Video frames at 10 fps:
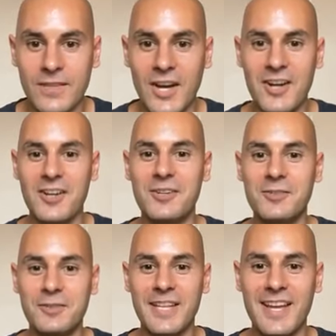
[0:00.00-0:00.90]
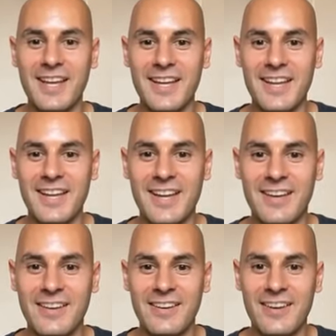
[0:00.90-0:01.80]
Oh
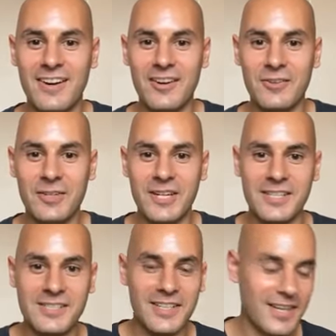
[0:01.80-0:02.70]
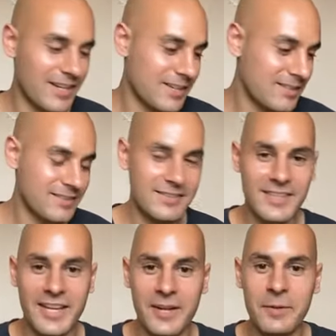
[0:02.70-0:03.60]
yeah. Oh, nice. Okay.
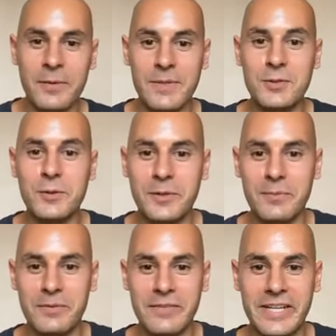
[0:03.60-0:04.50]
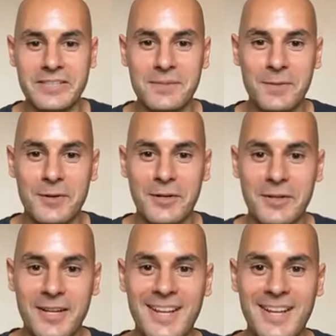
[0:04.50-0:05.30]
Yeah, I'm gonna be talking with Nick tomorrow.